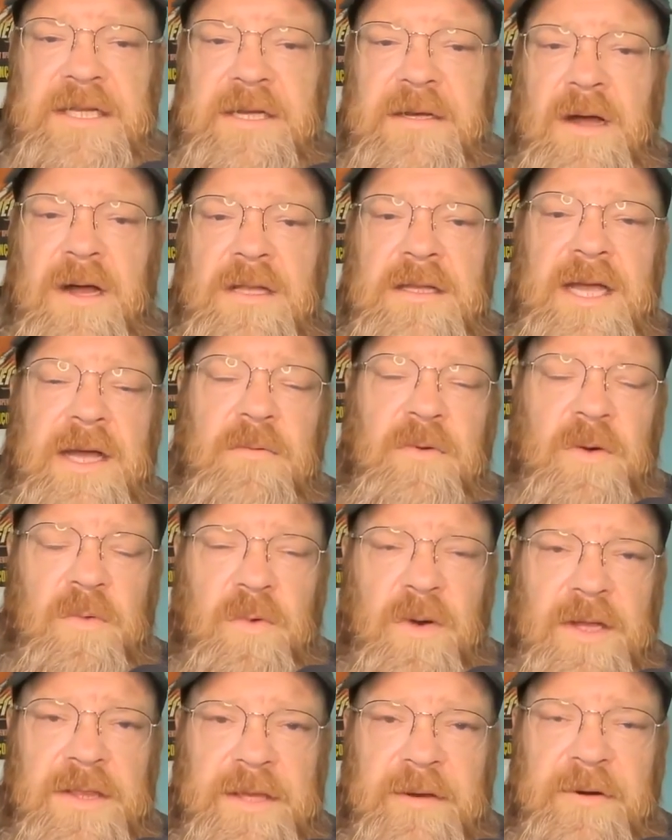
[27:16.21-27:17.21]
They called
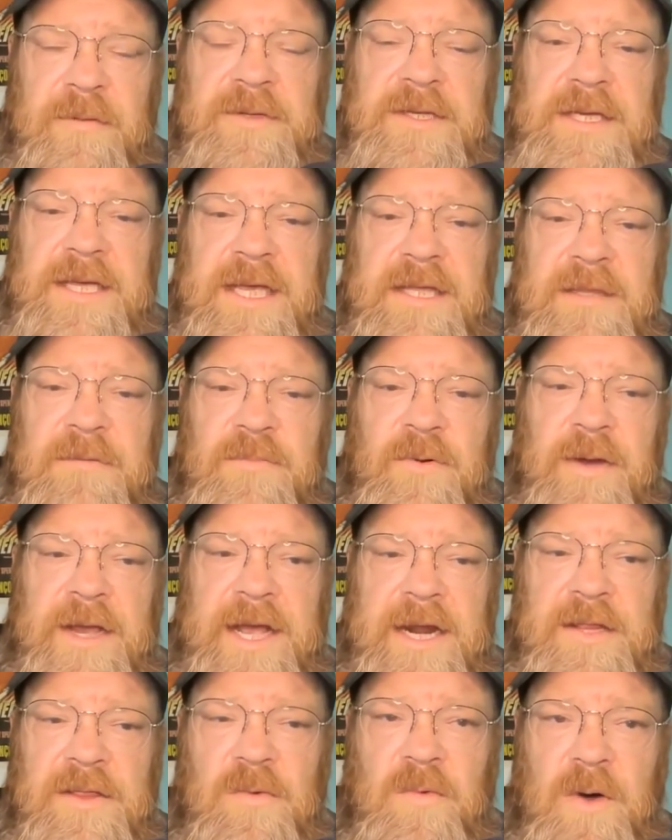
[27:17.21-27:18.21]
911. They were able to get the
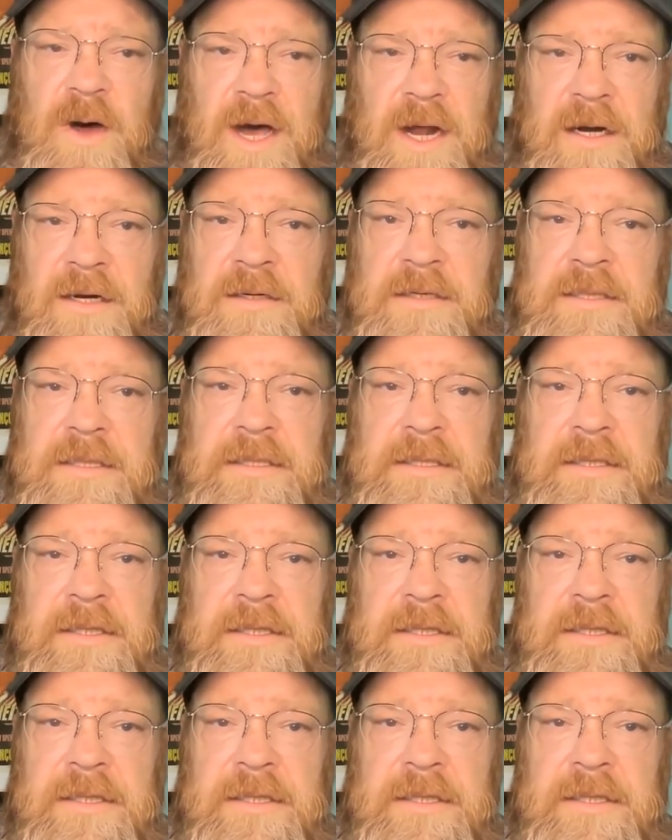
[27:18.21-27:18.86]
boy out of the water.